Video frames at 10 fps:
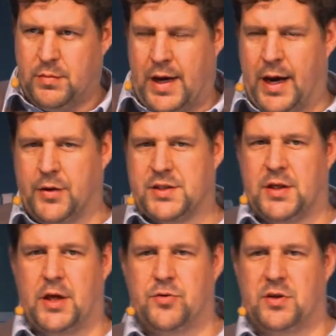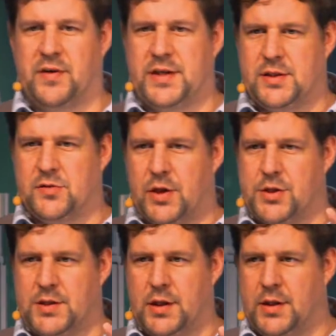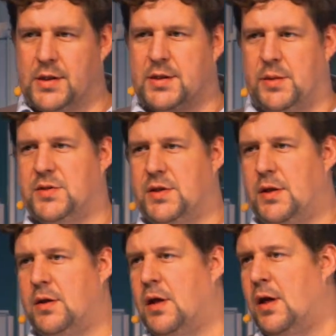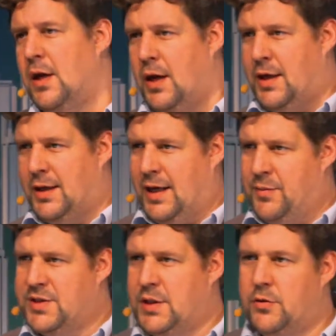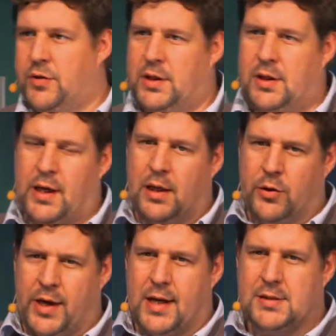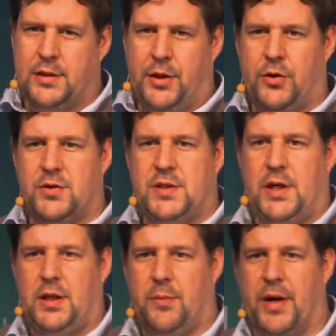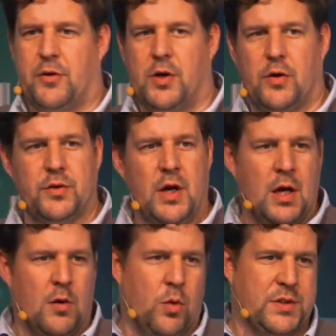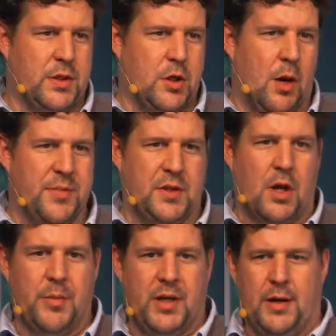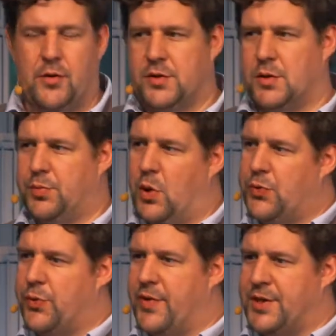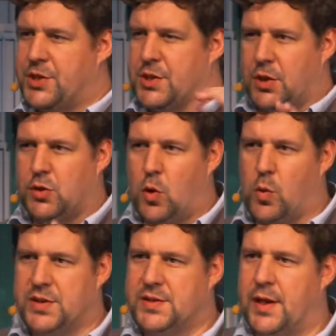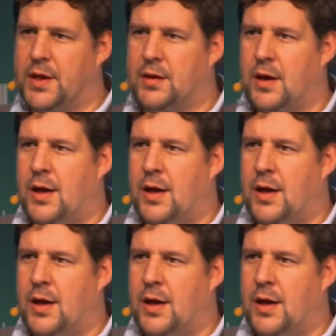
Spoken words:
iOS and Android devices registered in the same scene. In the game scenery, the yellow castle that you could see in the background was the common denominator, so both were registering towards that.